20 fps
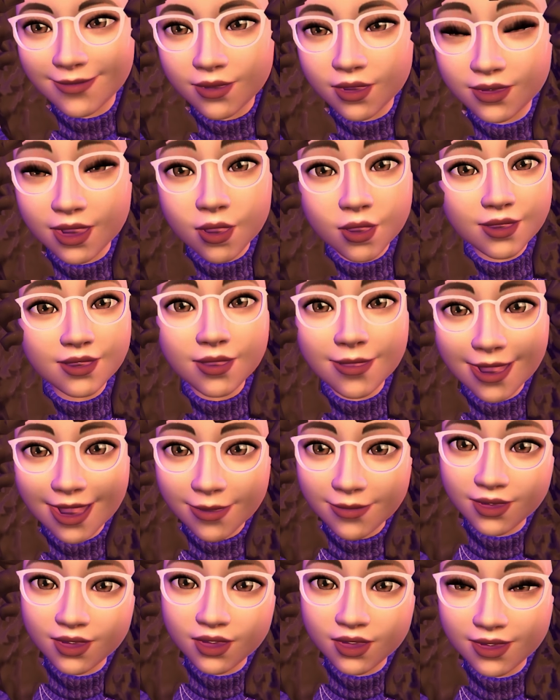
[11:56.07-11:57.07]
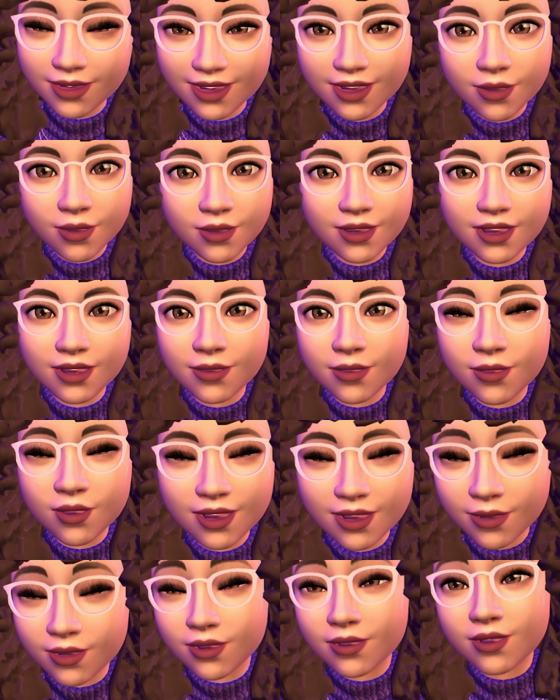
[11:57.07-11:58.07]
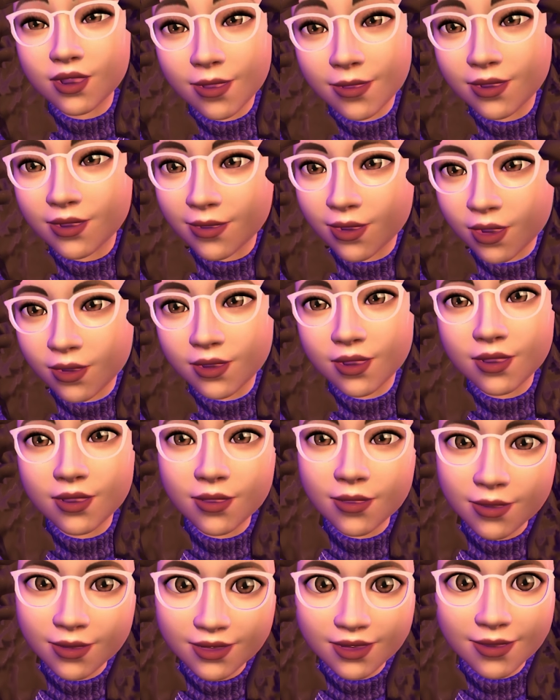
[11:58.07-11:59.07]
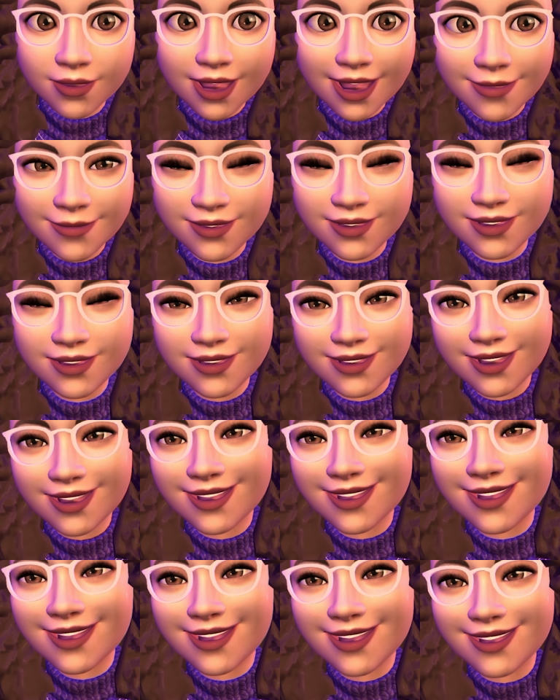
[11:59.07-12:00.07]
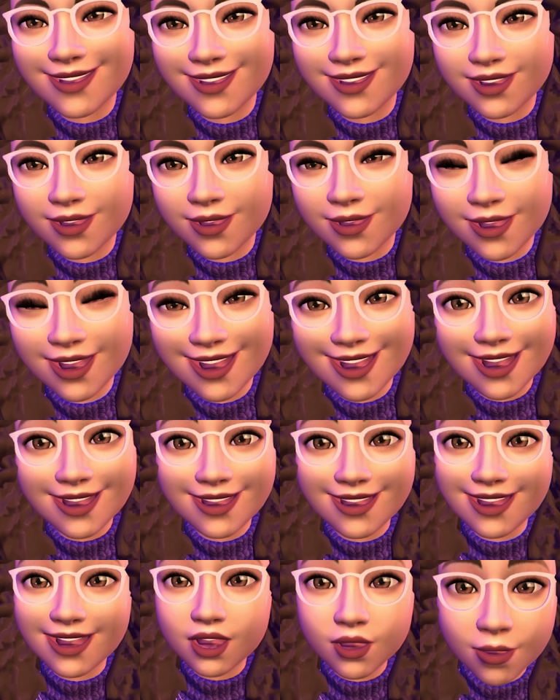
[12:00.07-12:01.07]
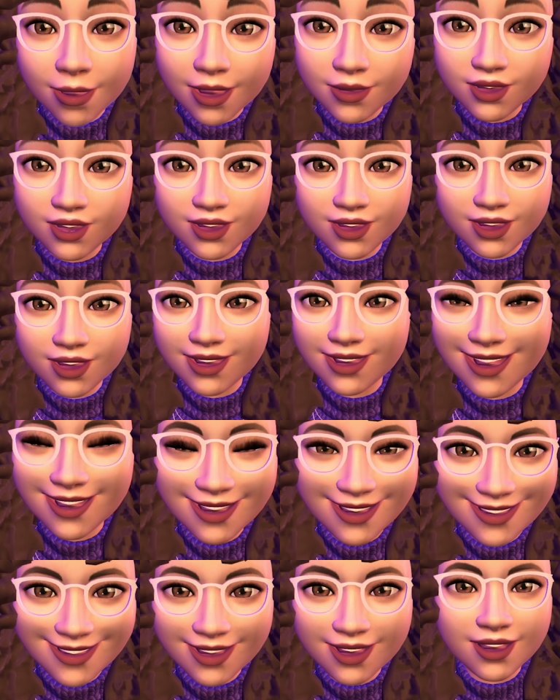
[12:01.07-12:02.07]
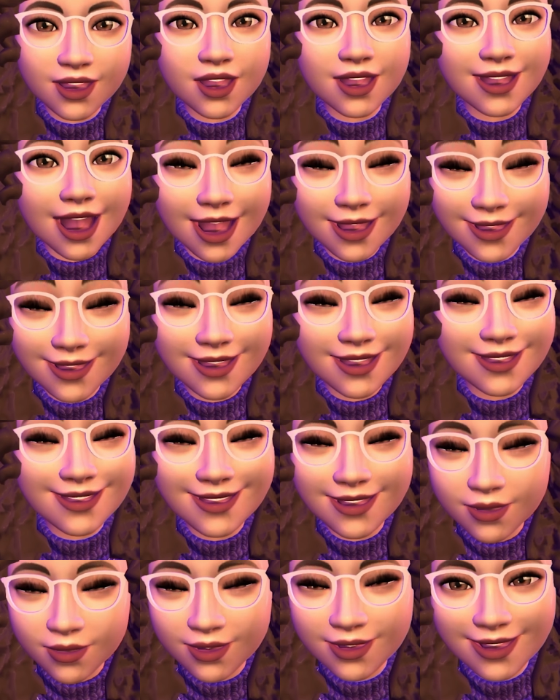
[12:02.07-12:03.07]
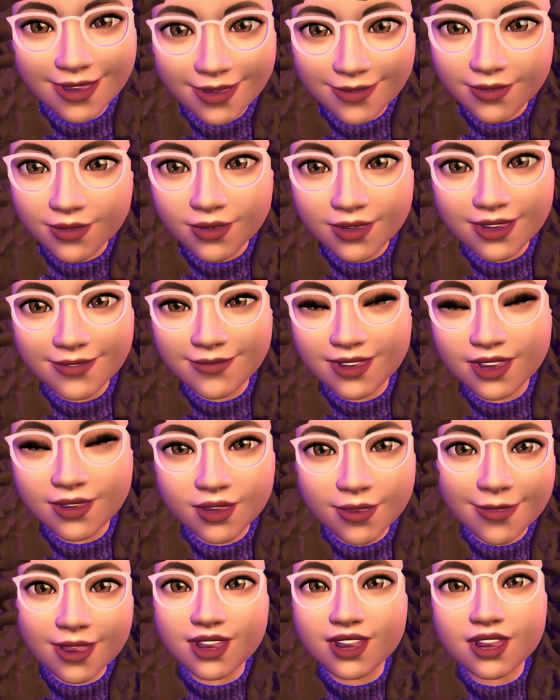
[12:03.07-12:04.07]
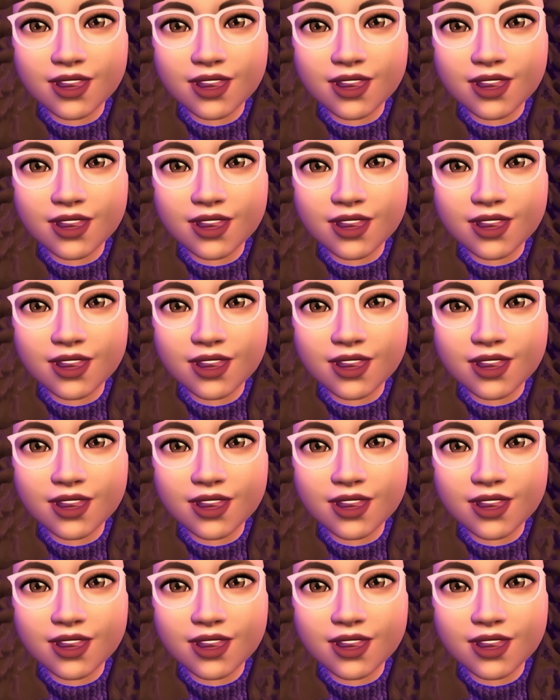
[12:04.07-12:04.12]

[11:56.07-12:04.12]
They were from Amazon. That's where they were from, thrown through to Amazon. So again, thank you out to JustAddSazon. I literally love your gift so much.